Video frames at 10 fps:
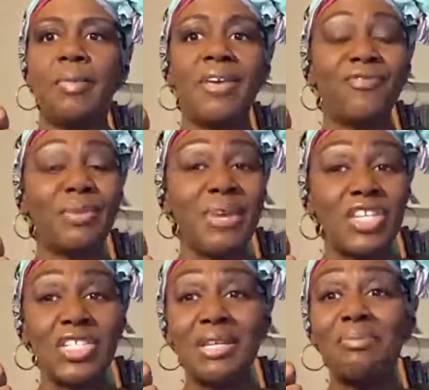
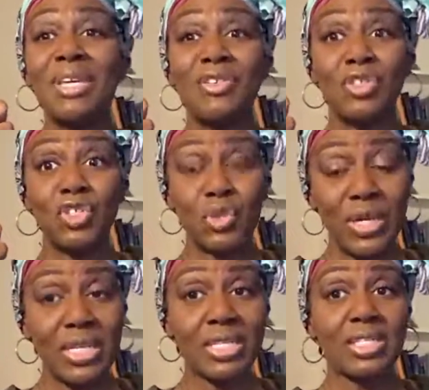Inflammation can be in the
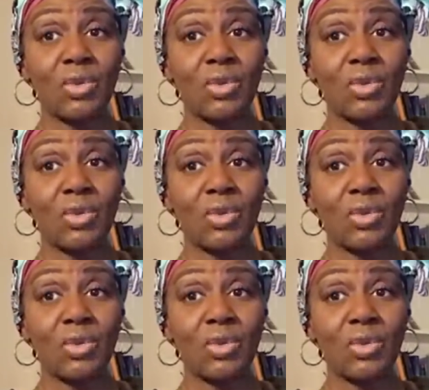joints.